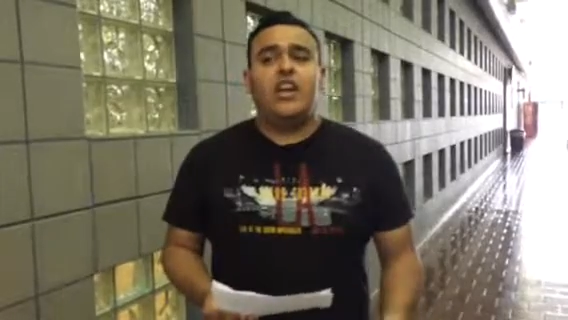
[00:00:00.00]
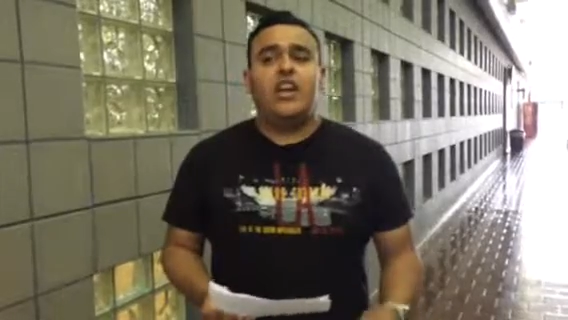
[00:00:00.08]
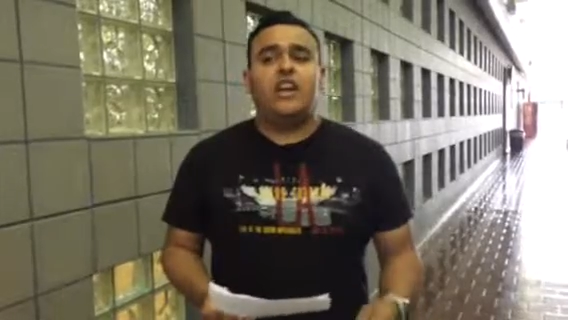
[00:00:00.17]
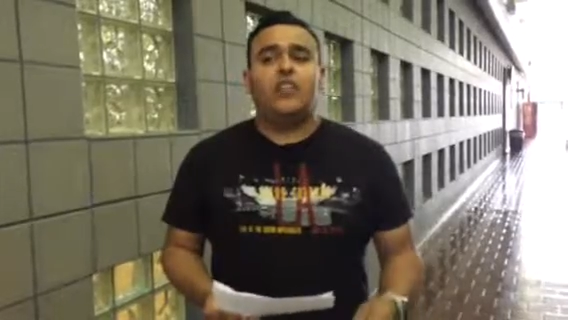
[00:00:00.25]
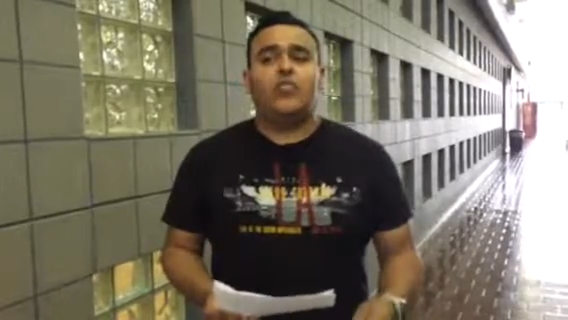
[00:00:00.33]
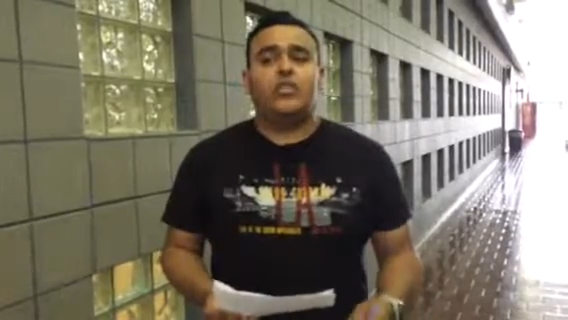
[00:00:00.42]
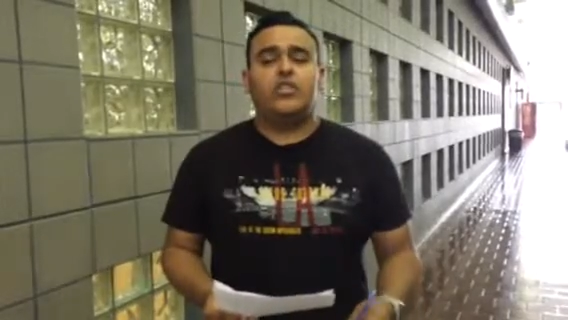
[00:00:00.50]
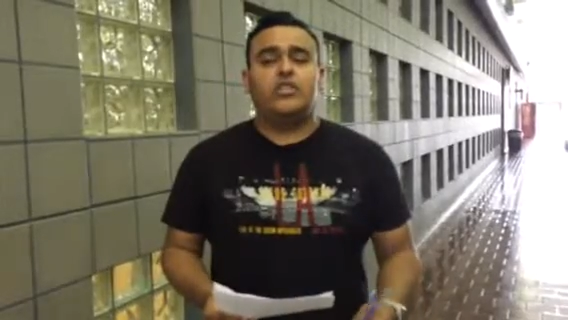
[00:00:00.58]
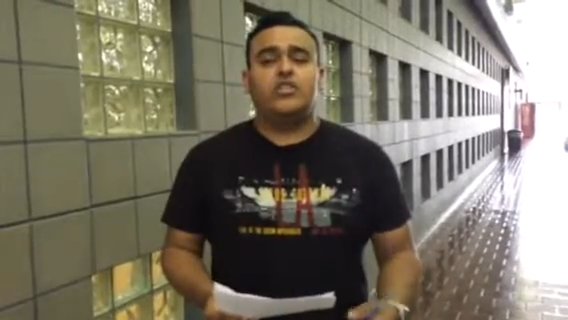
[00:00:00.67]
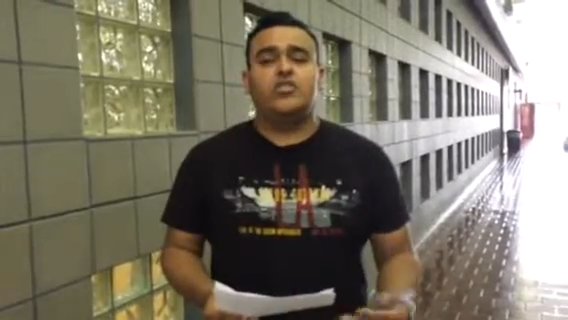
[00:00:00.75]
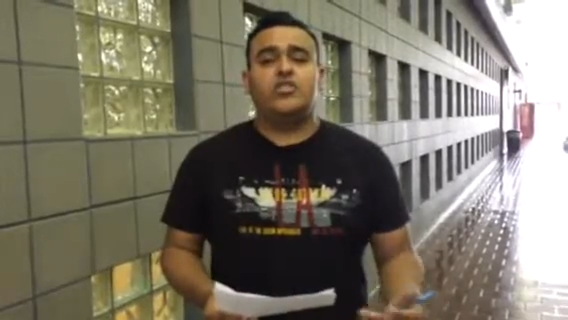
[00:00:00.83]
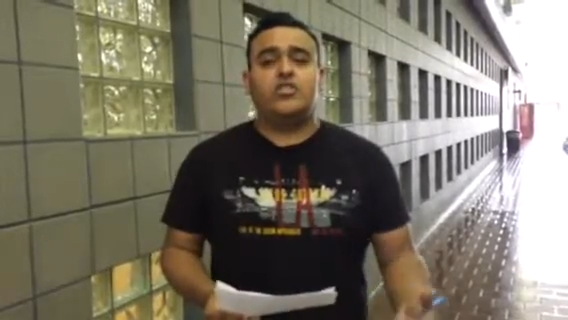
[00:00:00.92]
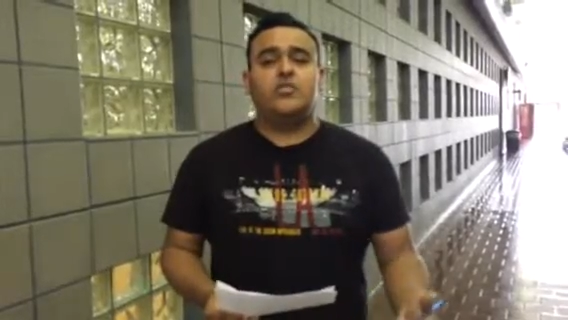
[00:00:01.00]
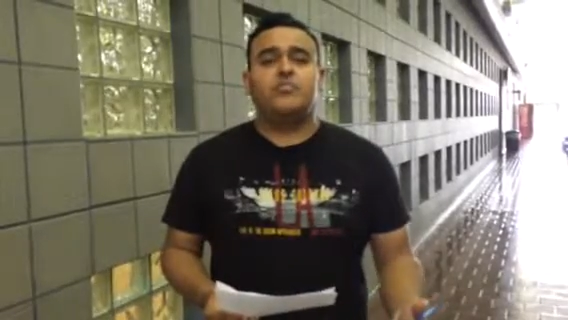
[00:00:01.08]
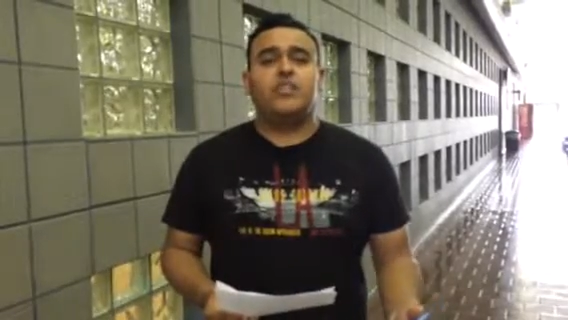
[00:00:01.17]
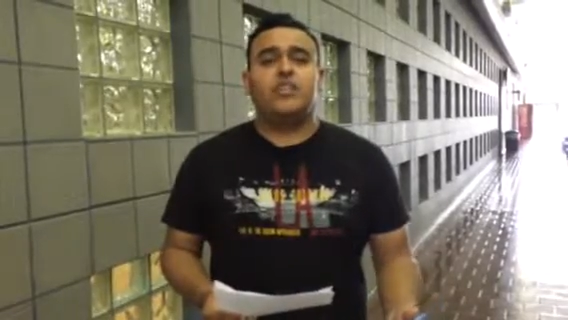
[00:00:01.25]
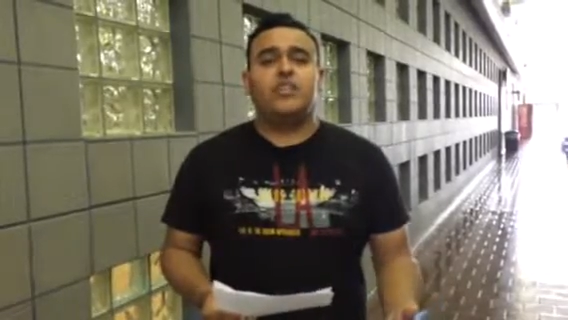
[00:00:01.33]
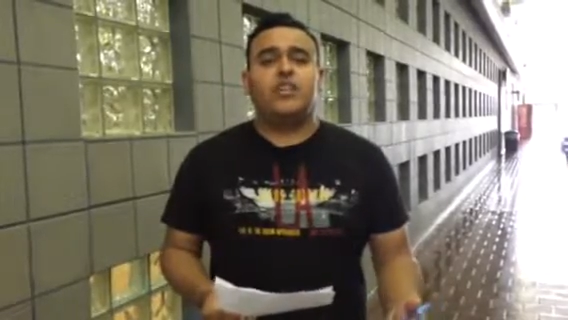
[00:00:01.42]
And when she was
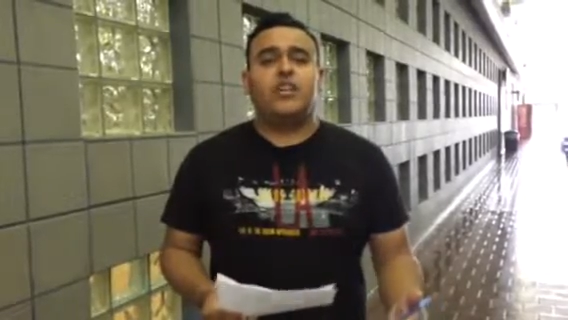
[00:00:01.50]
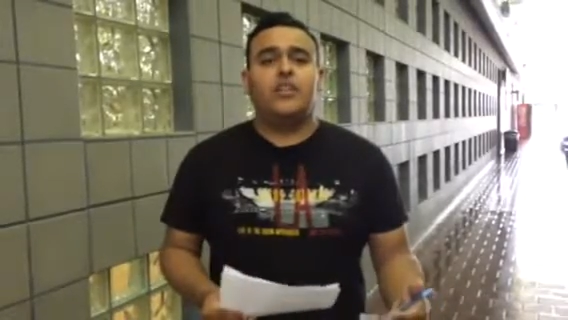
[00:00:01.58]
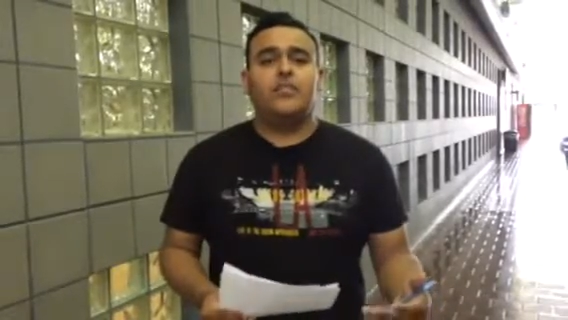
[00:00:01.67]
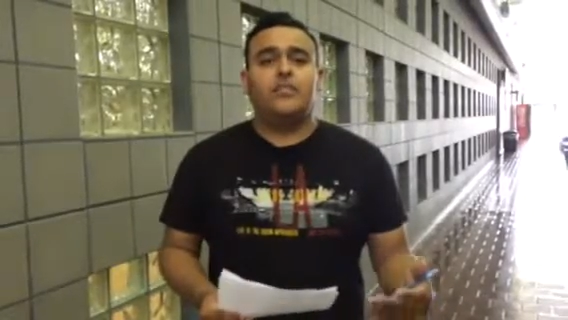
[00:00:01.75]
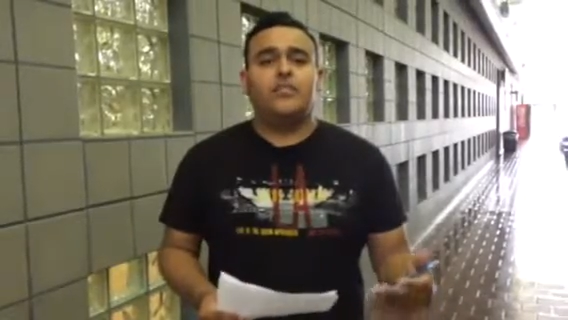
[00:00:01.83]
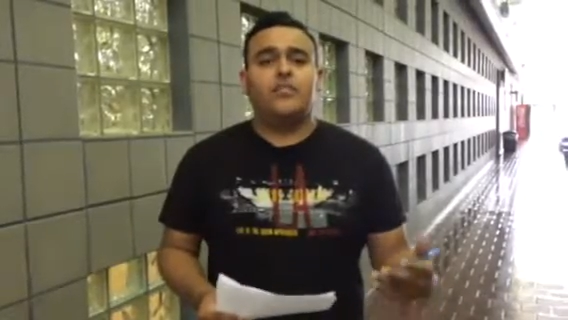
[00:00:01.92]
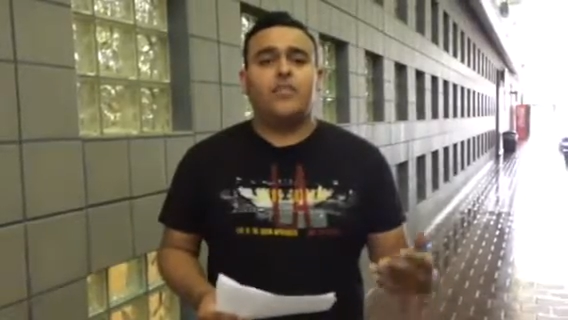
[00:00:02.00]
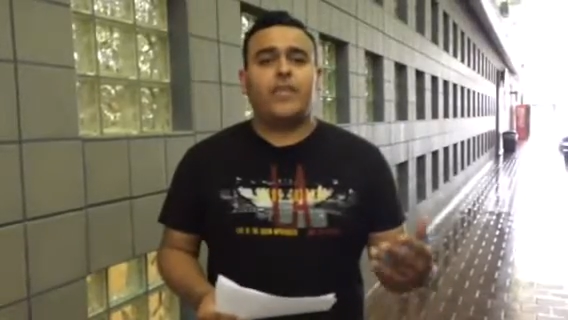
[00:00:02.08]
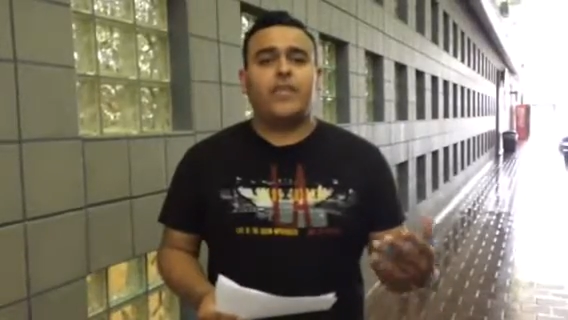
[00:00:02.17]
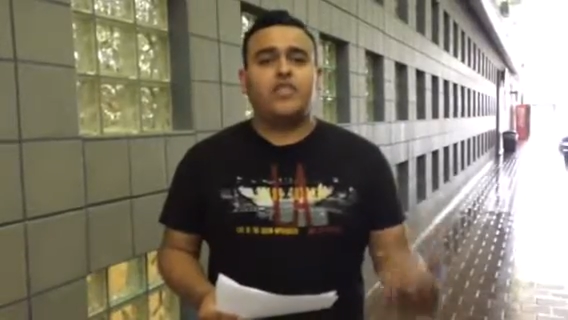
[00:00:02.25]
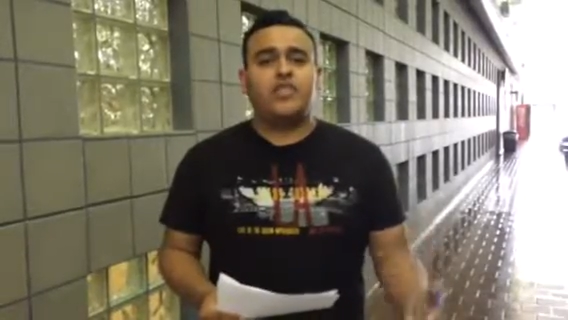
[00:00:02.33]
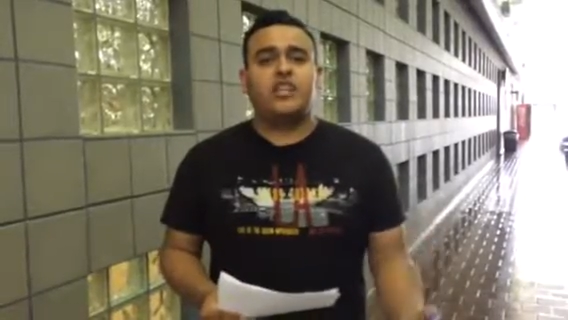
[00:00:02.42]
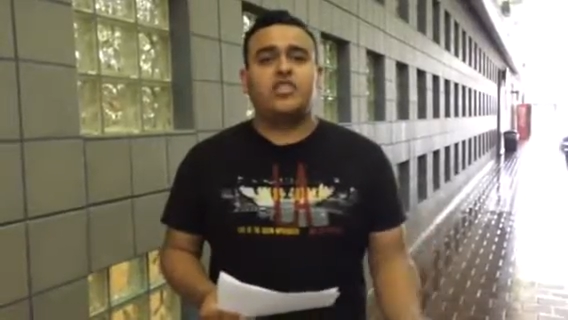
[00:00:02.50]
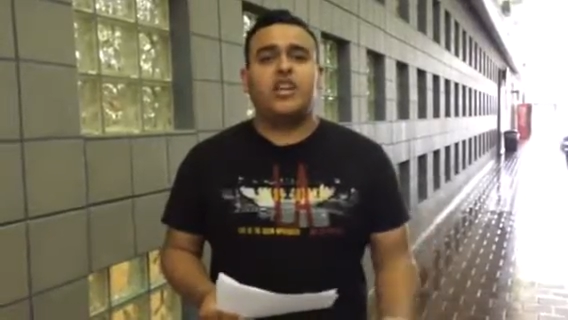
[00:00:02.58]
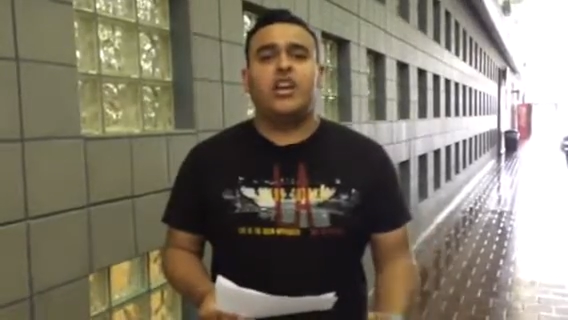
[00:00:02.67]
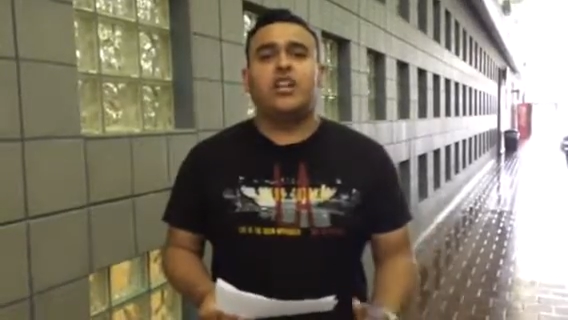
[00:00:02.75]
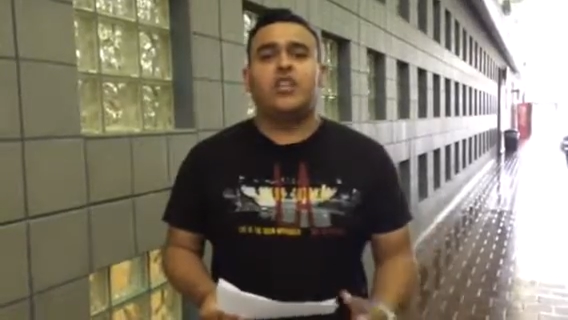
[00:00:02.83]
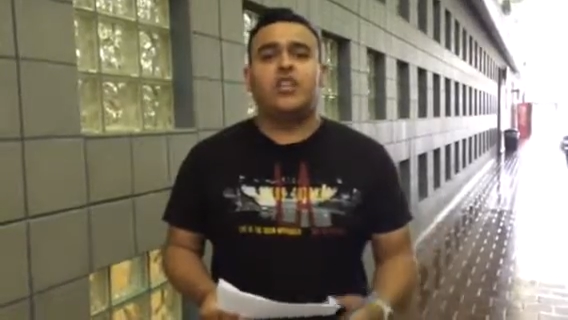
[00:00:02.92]
jumping, she actually
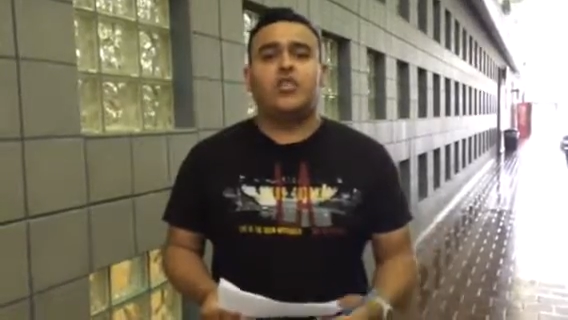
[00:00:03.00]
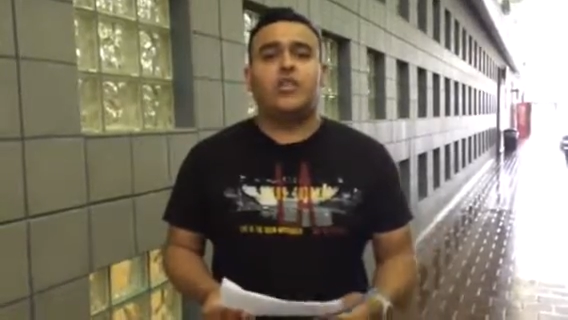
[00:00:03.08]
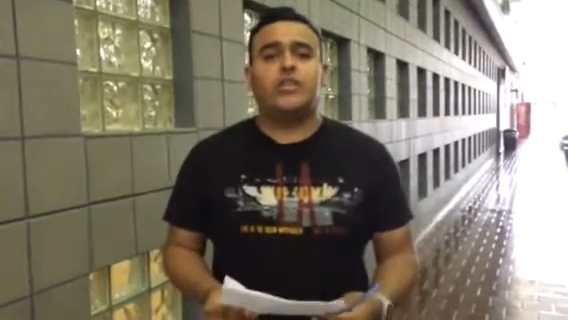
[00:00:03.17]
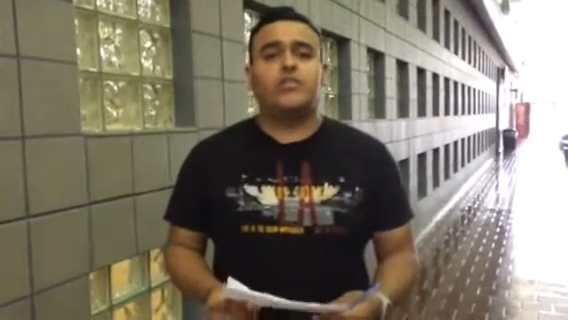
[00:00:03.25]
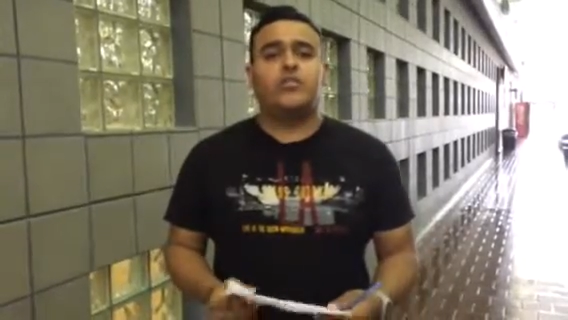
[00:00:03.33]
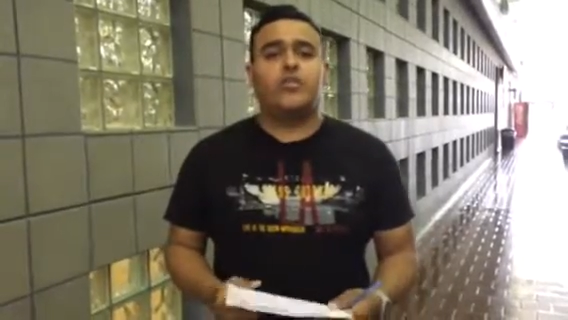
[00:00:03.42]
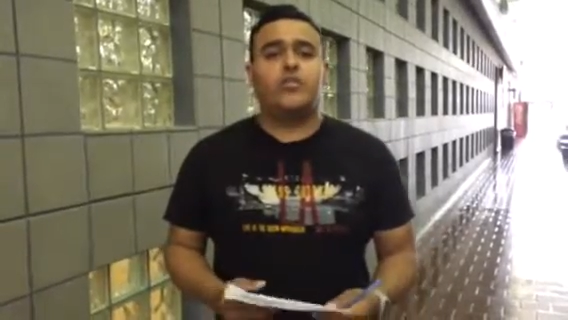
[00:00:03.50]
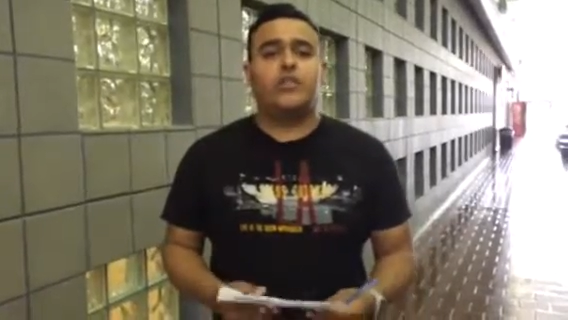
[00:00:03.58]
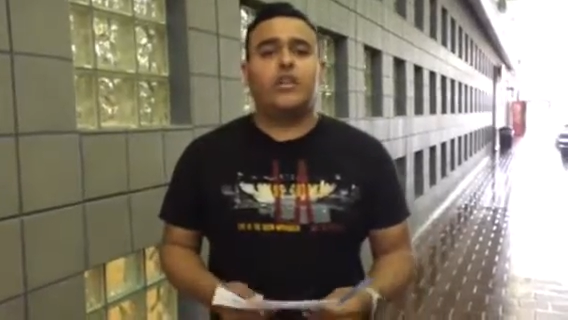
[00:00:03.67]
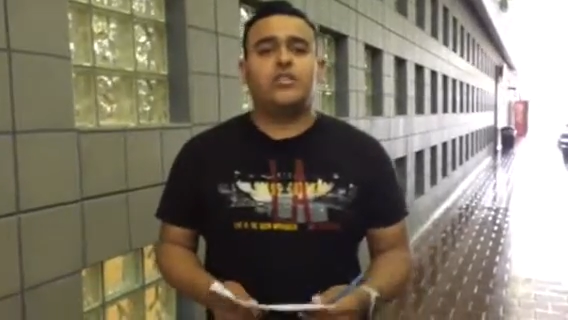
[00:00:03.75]
had a correct form,